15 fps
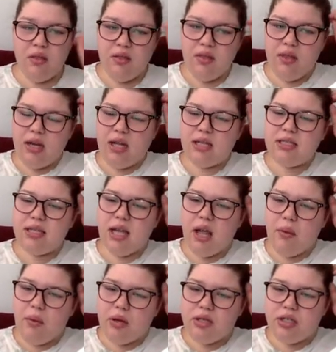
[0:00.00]
The next thing
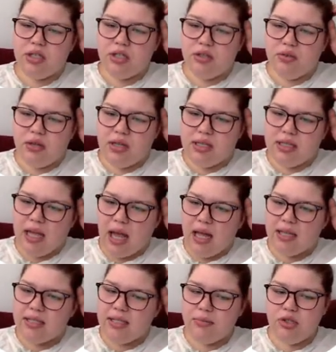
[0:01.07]
I want to do is
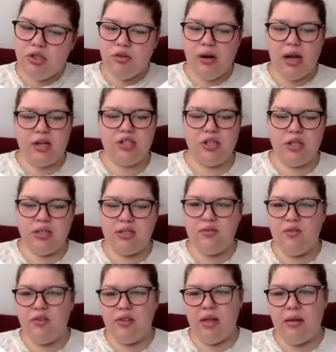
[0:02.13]
add some directions
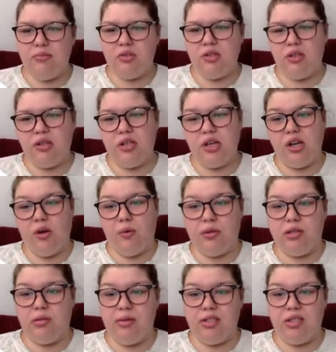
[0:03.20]
for them so that they know
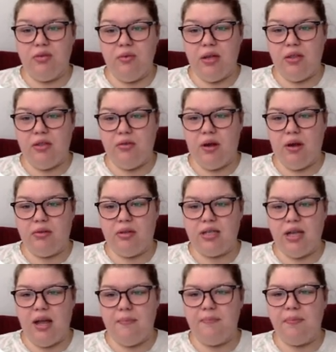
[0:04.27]
what to be doing throughout the
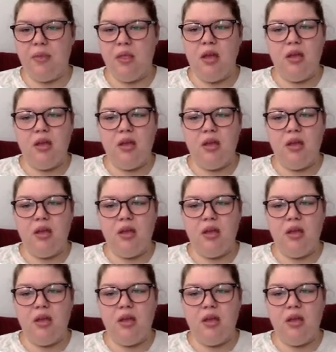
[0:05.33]
time.